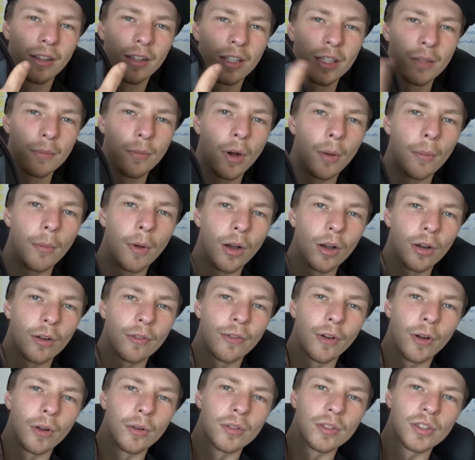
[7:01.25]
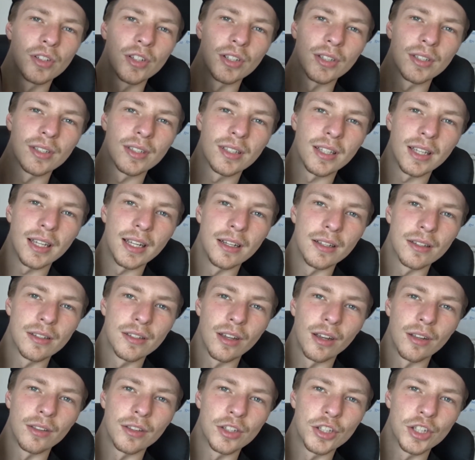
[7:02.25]
So my microphone is just
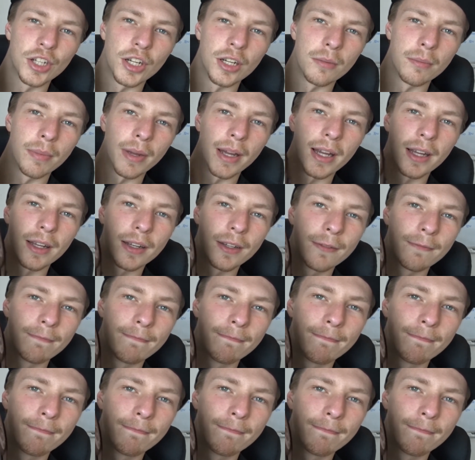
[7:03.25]
inside the cheek pad.